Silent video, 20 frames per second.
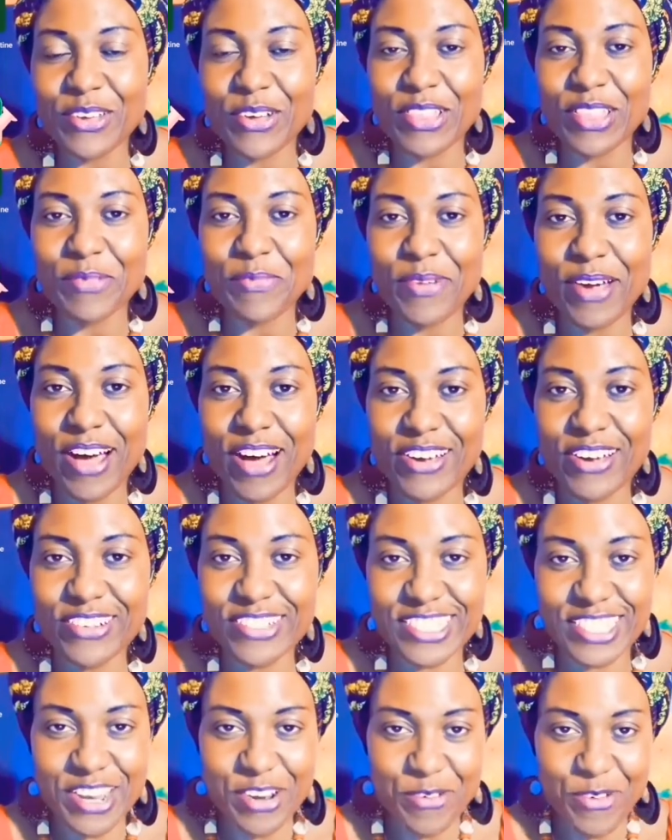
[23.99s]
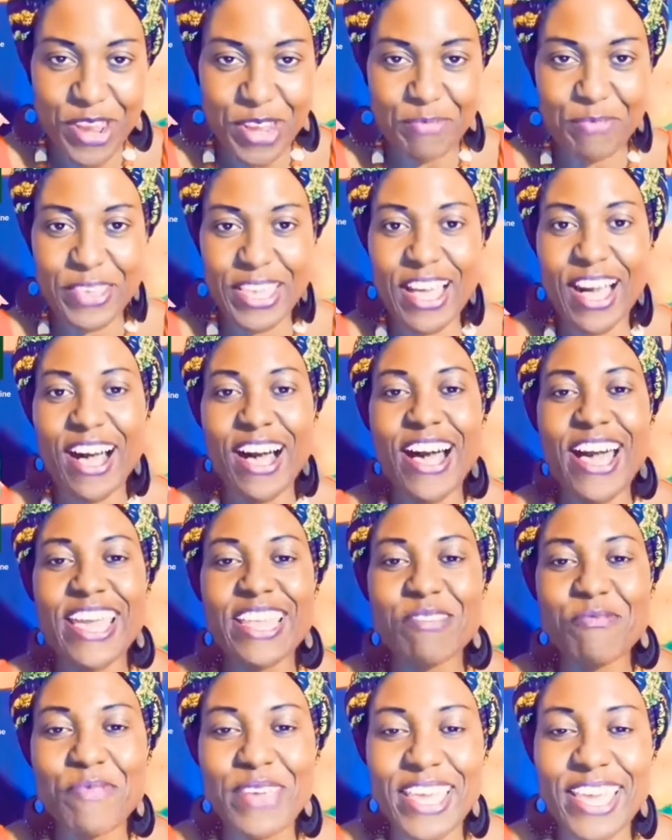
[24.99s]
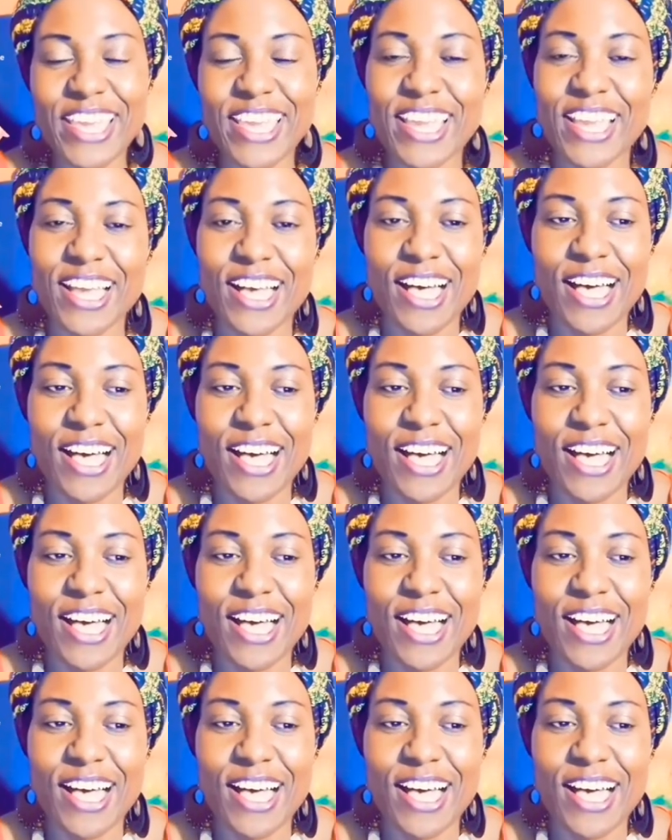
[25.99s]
all about right behind me?